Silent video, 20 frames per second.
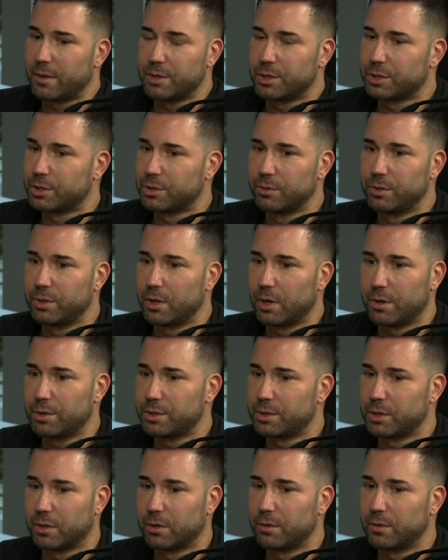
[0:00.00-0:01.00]
of these
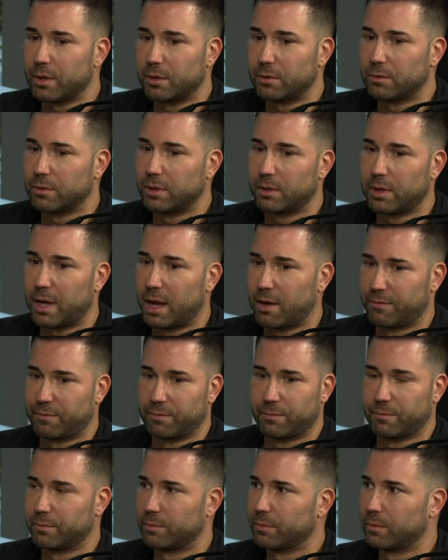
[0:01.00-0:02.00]
studios, they'll
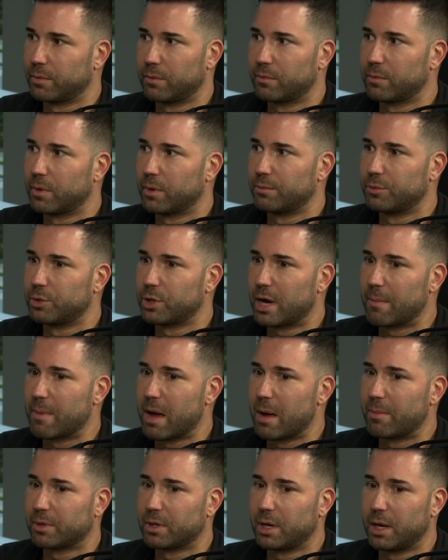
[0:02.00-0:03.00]
have job
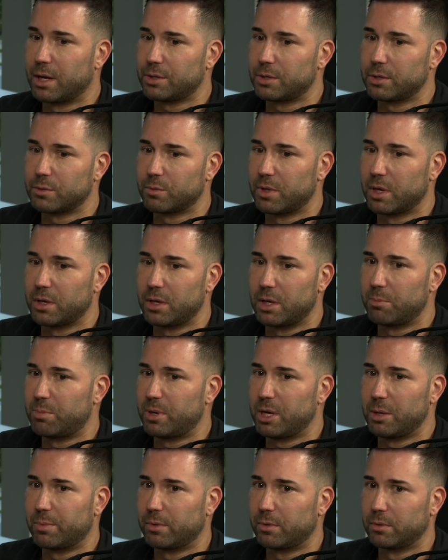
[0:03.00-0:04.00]
applications when they need
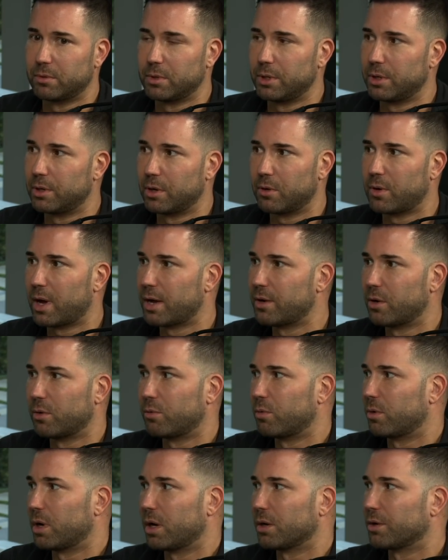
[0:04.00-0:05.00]
people. I
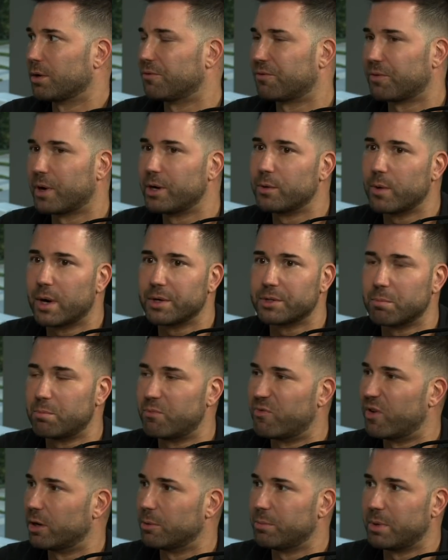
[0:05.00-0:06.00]
know a good friend who has a
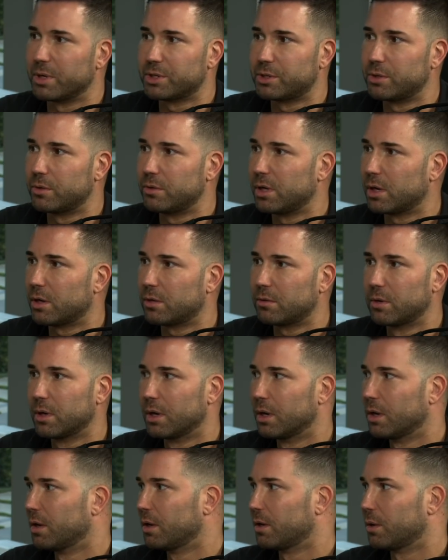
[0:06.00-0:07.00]
very big studio.
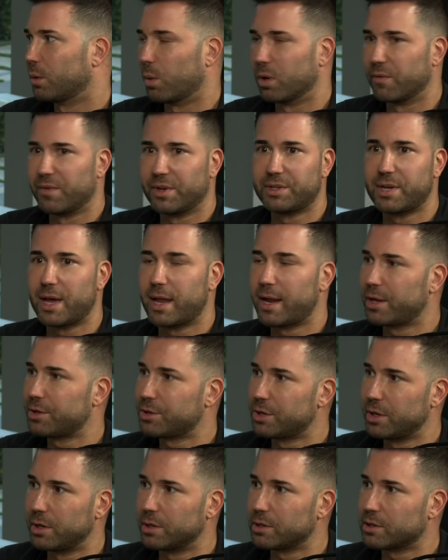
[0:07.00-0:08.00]
One of his head
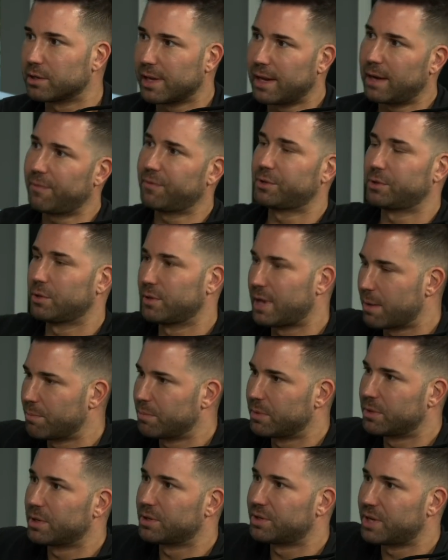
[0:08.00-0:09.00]
engineers left, so
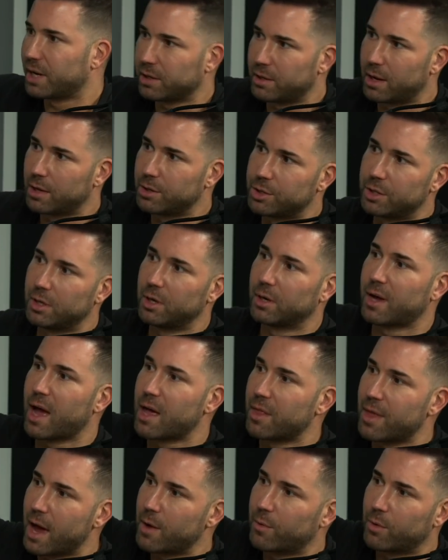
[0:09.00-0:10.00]
that the second engineer
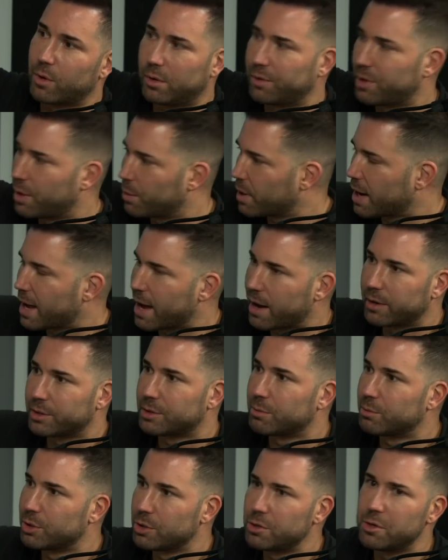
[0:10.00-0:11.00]
got in that role, and they were hiring
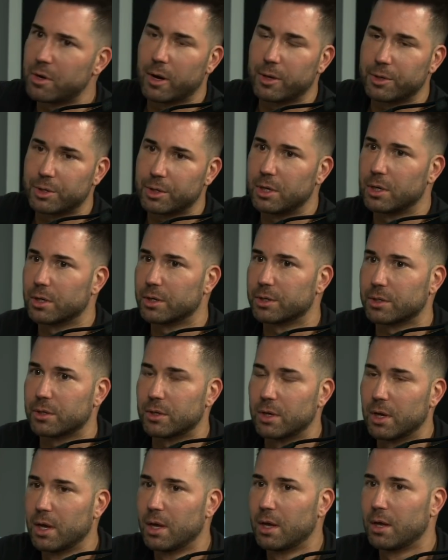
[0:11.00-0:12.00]
some junior engineers.
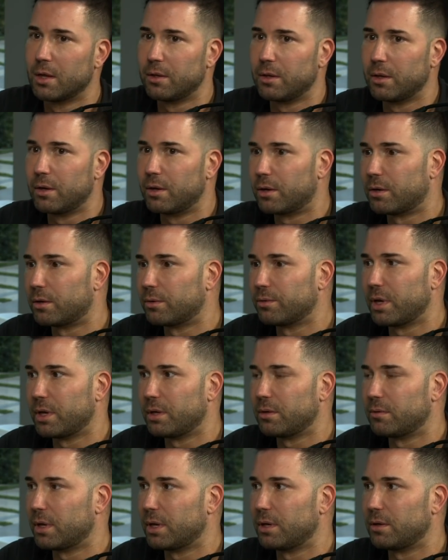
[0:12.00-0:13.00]
And
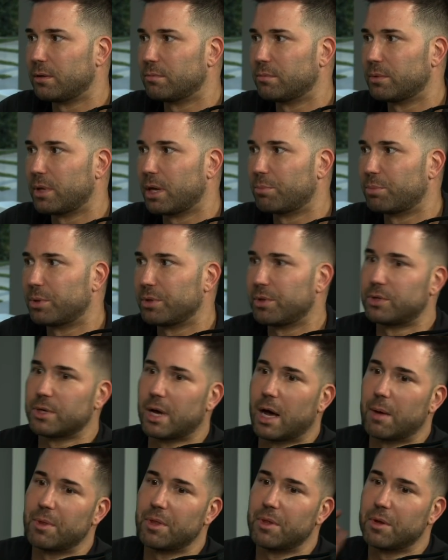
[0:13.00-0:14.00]
they put the
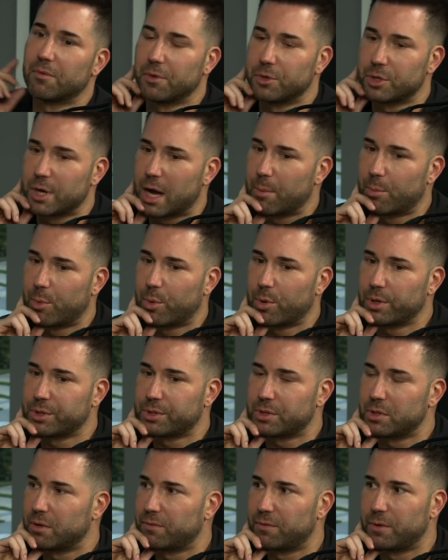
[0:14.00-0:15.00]
job in different job
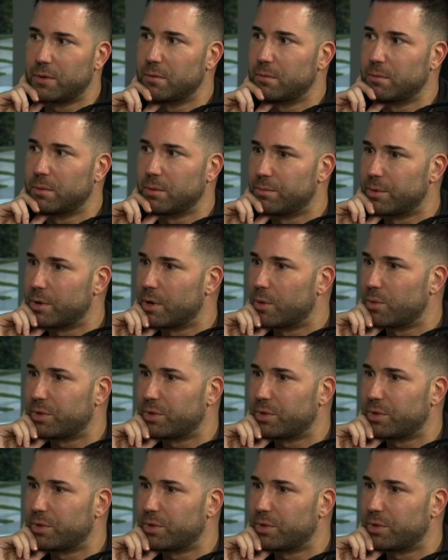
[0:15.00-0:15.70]
boards. And if you know